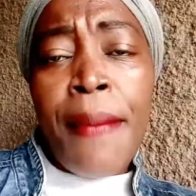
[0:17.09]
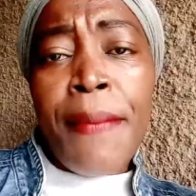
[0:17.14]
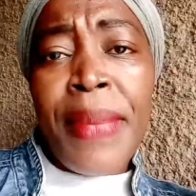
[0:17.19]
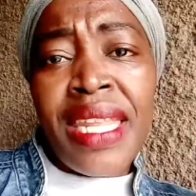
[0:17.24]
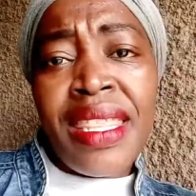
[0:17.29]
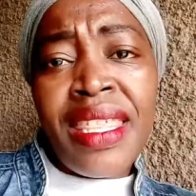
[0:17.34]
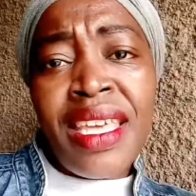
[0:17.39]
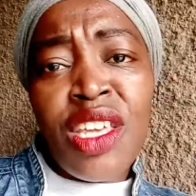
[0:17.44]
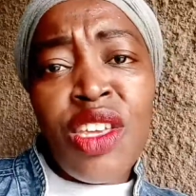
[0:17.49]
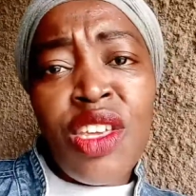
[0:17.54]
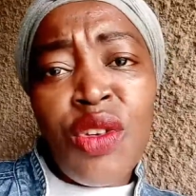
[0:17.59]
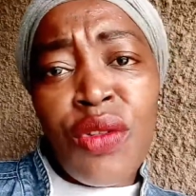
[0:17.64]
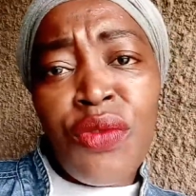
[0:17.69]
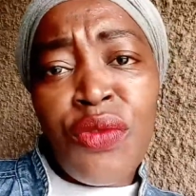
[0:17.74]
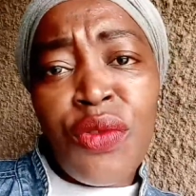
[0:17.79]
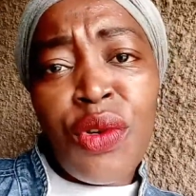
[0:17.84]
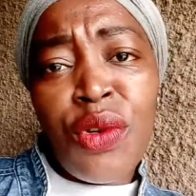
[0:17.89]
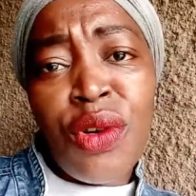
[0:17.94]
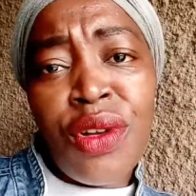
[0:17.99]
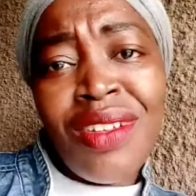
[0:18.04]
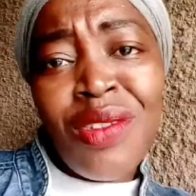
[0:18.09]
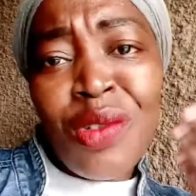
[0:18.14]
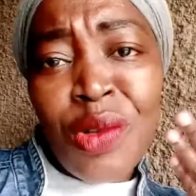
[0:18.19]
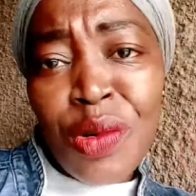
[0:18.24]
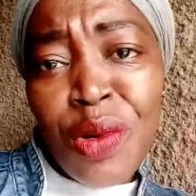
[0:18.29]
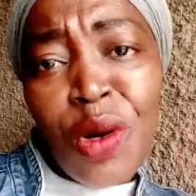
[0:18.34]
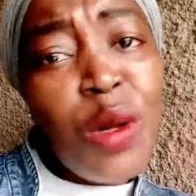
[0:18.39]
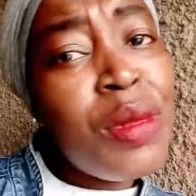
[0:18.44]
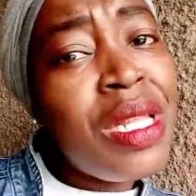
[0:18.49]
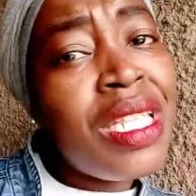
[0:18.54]
but I thank you all for you
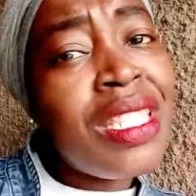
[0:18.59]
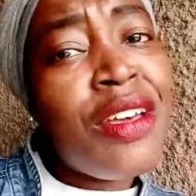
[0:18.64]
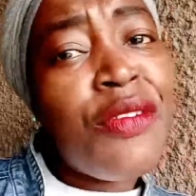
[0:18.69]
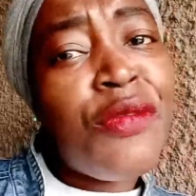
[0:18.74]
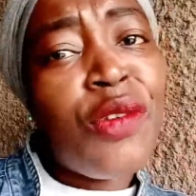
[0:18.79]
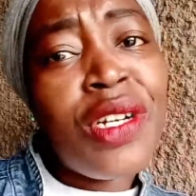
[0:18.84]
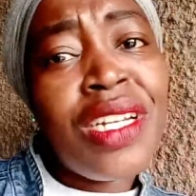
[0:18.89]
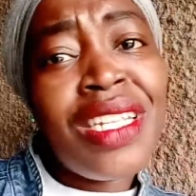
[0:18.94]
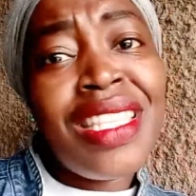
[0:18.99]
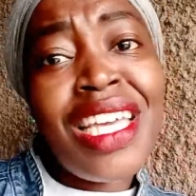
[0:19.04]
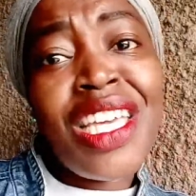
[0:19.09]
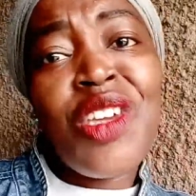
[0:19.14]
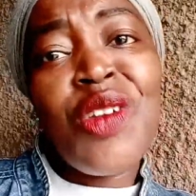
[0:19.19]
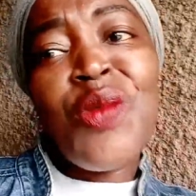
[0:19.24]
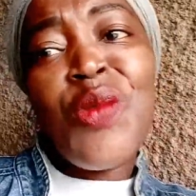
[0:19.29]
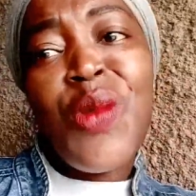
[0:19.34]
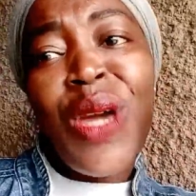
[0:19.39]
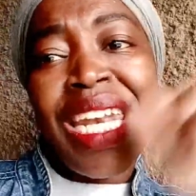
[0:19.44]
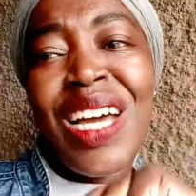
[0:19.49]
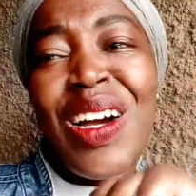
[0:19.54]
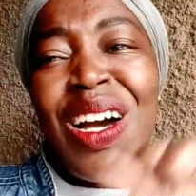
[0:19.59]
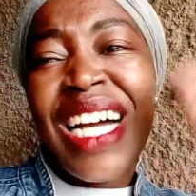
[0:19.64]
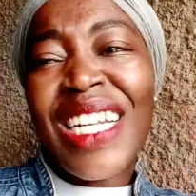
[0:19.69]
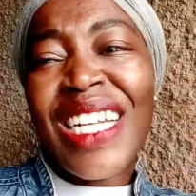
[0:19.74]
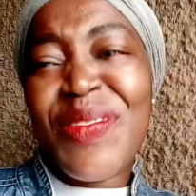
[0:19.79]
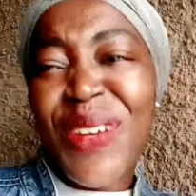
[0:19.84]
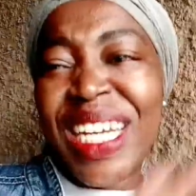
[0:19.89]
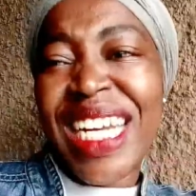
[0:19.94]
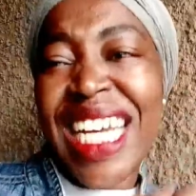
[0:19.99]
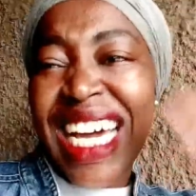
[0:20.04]
know holding the fort. Thank you. We are now
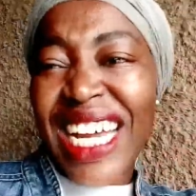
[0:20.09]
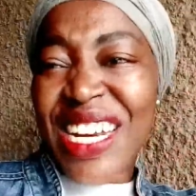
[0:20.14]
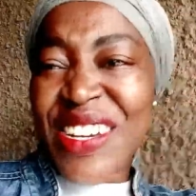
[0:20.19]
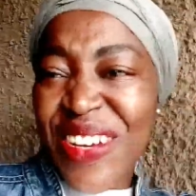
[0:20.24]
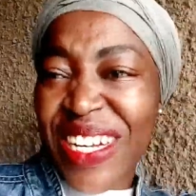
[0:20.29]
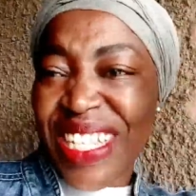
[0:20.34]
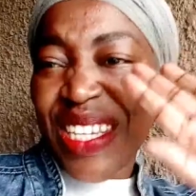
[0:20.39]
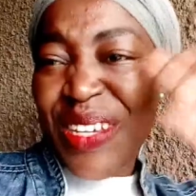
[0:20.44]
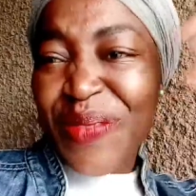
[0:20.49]
at 100